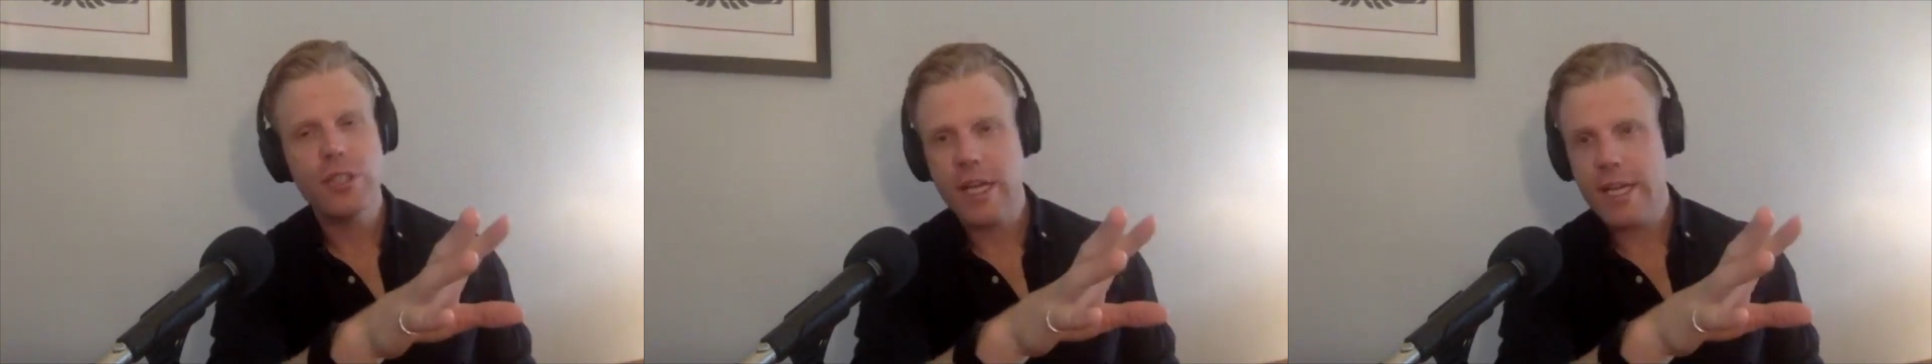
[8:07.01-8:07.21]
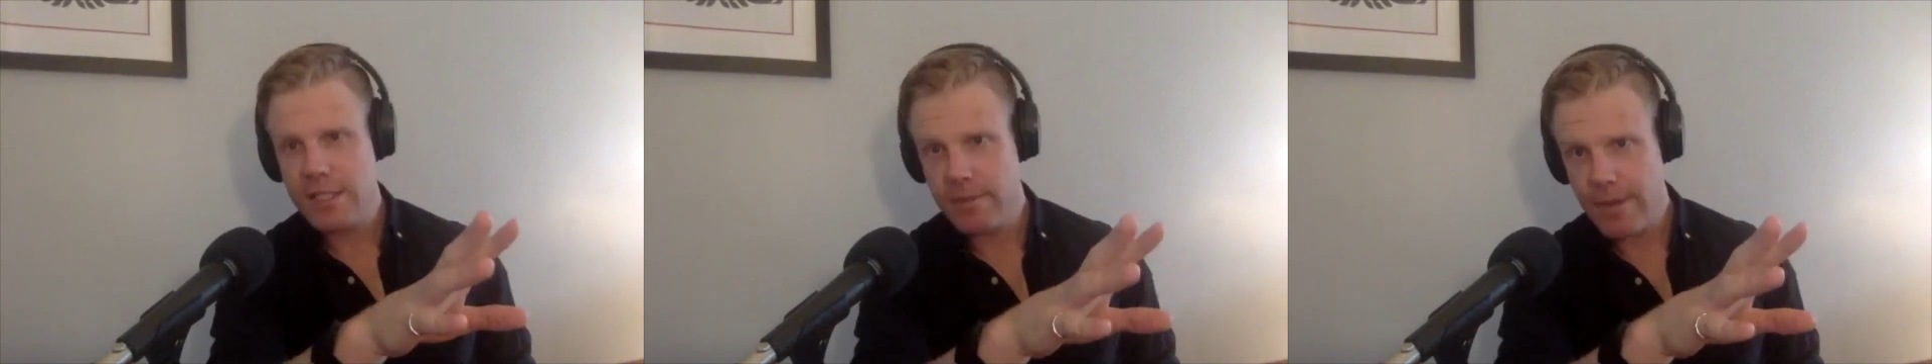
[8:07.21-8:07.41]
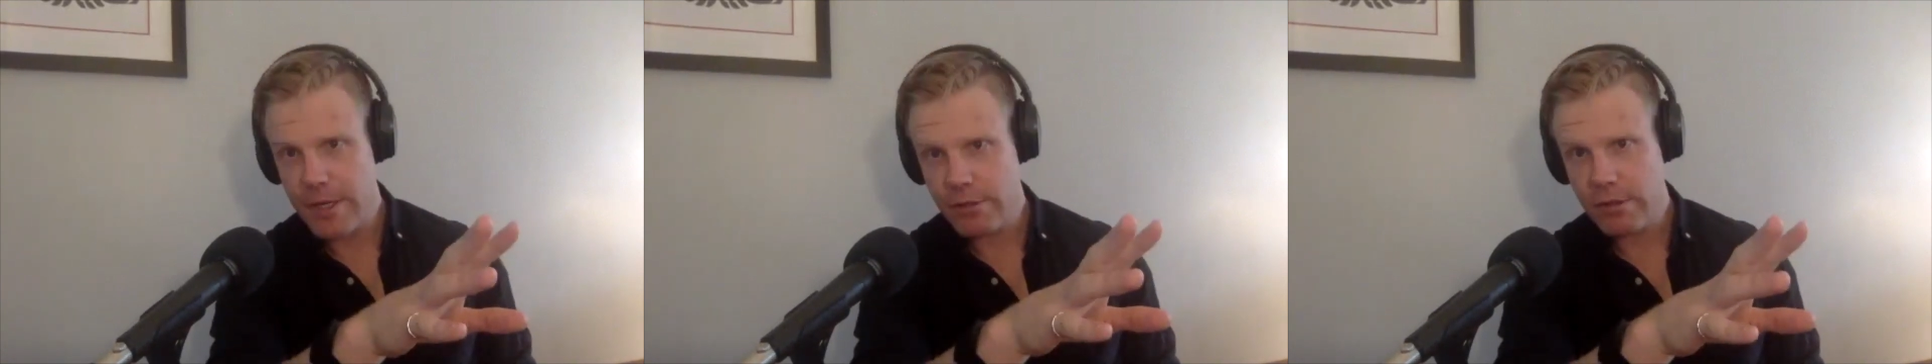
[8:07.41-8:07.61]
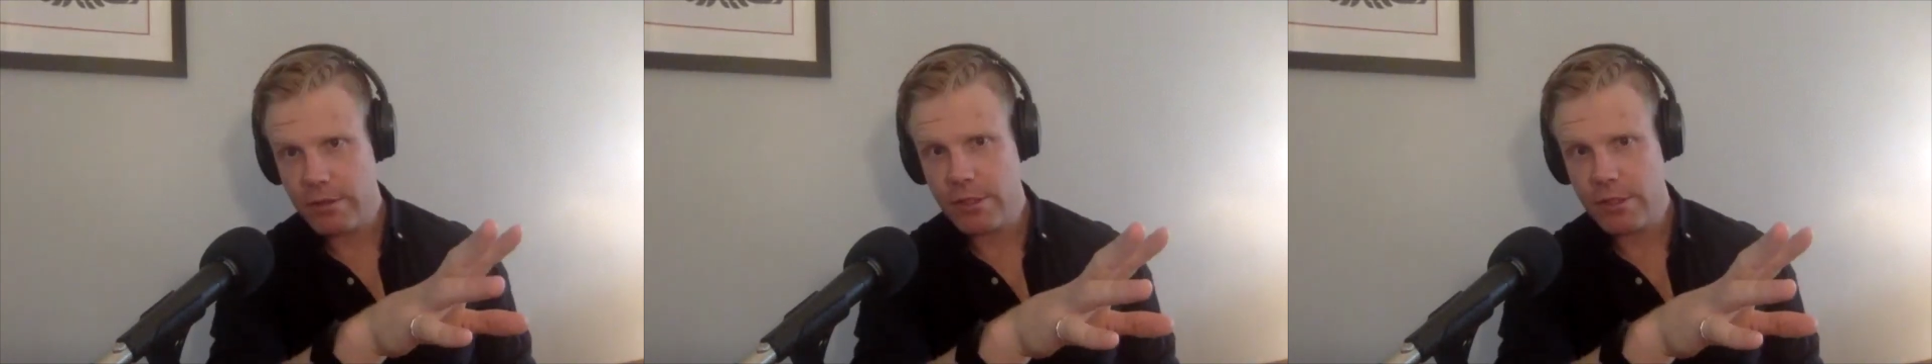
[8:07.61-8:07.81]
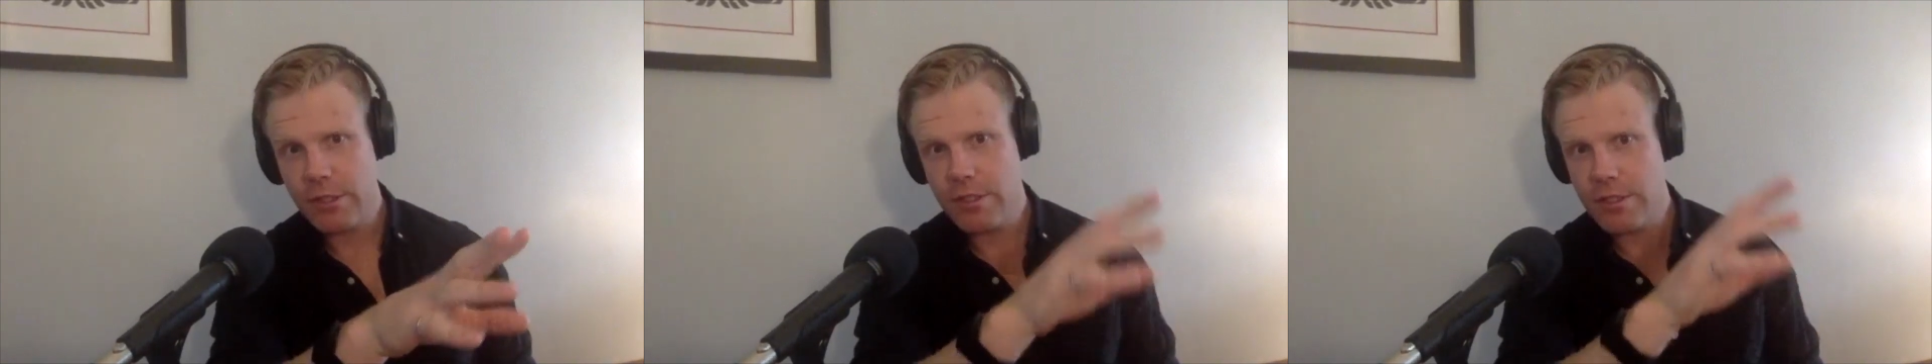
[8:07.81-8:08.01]
asymmetric
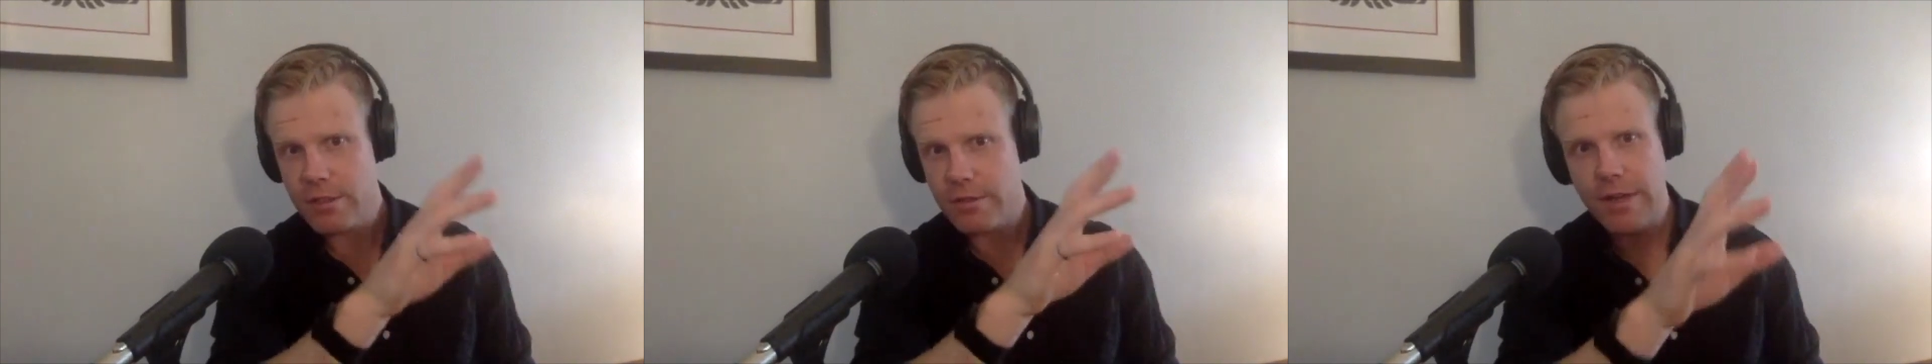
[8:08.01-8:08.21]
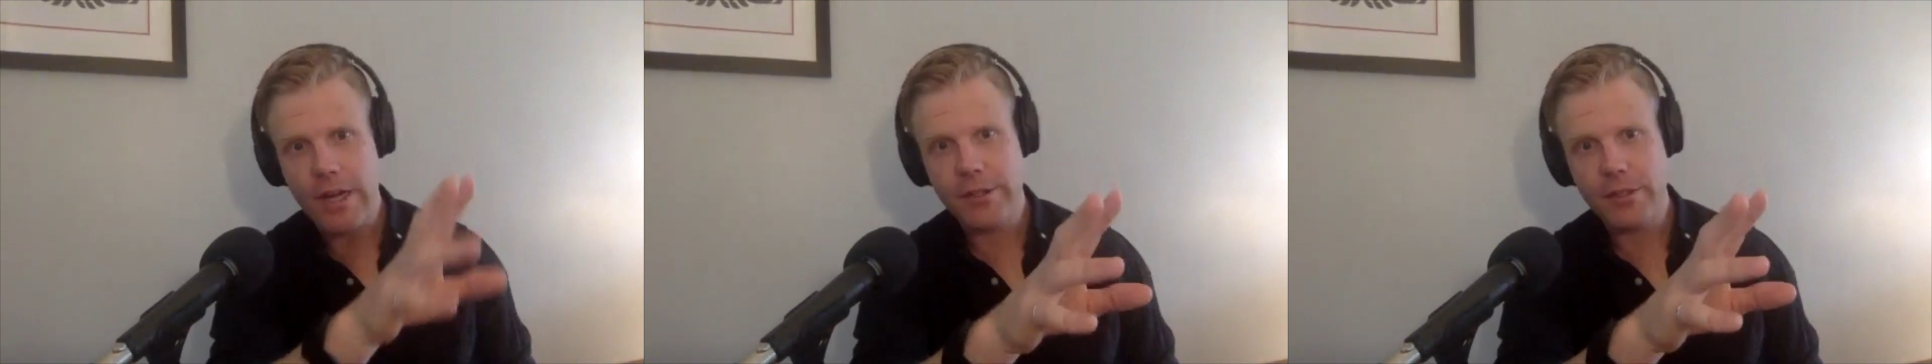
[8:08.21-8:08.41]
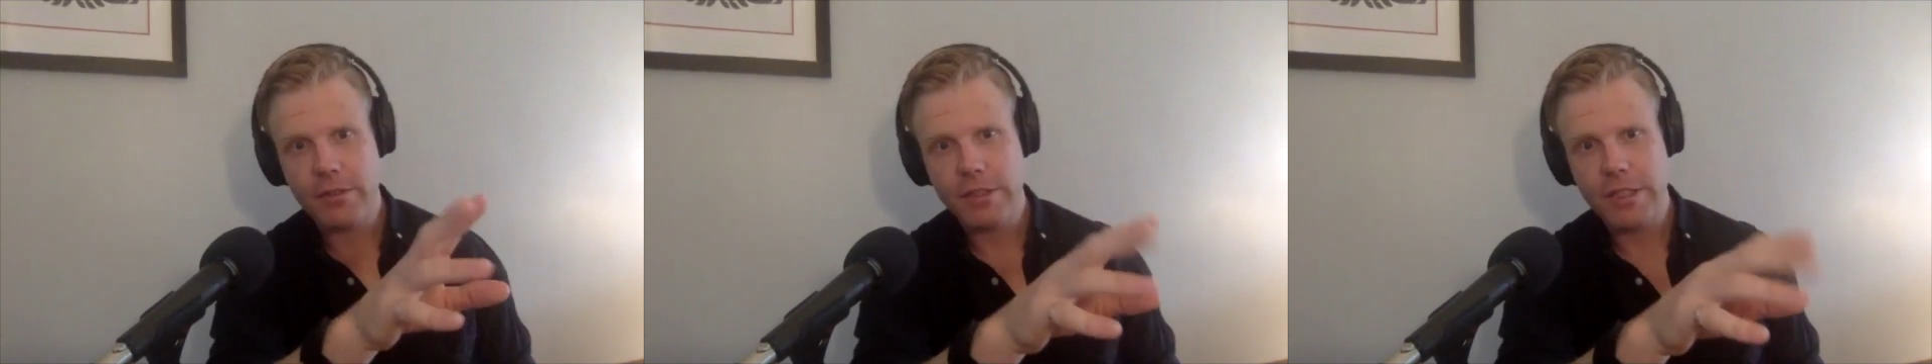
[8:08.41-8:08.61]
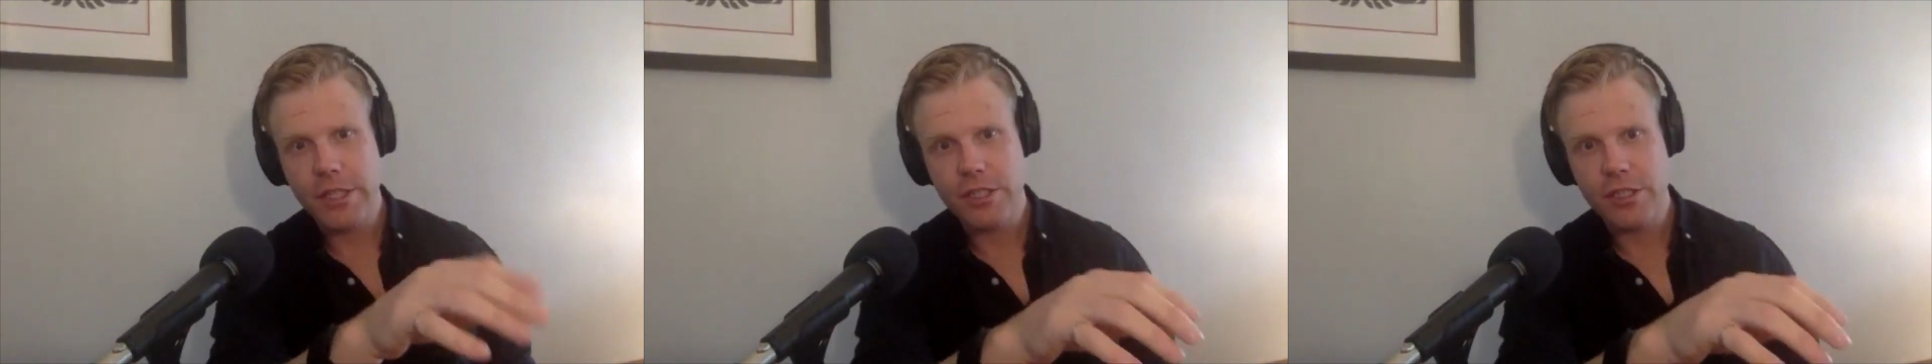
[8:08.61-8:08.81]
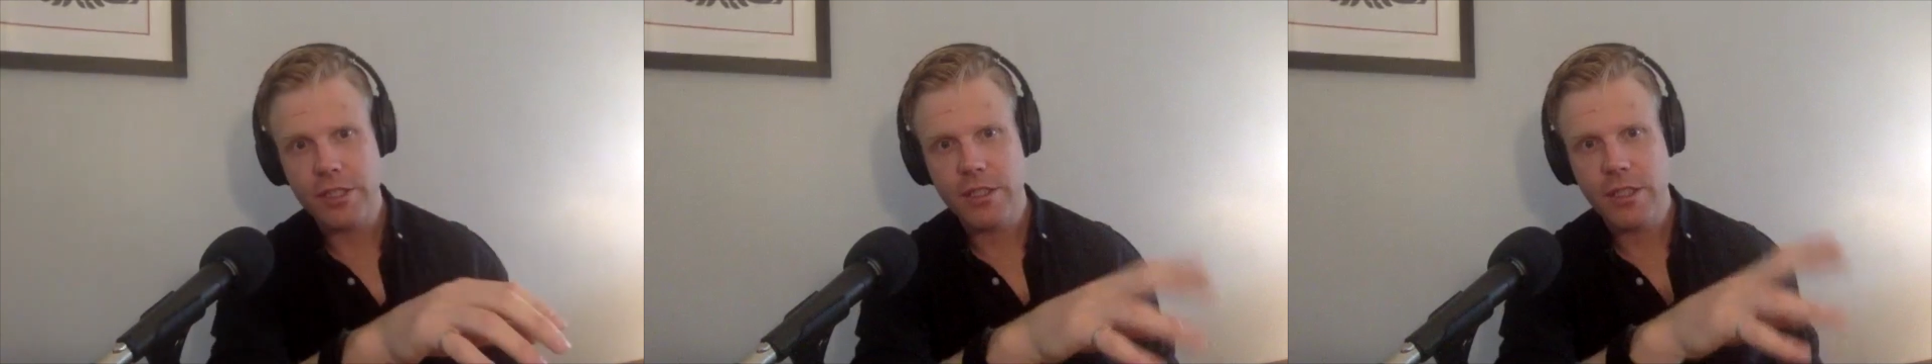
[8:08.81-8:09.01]
returns and value
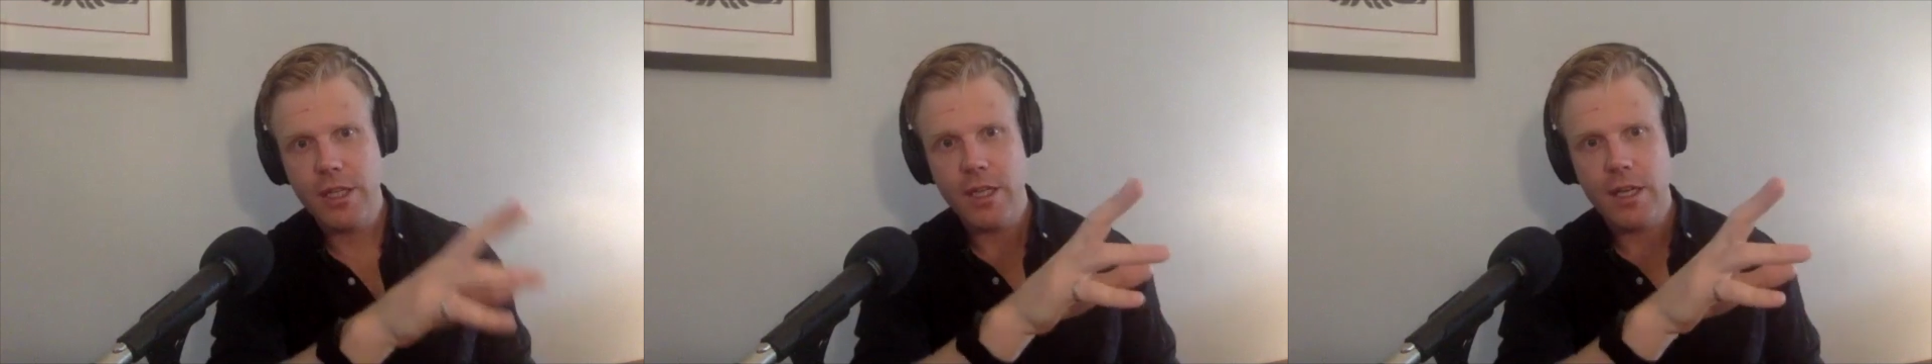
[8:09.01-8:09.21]
creation,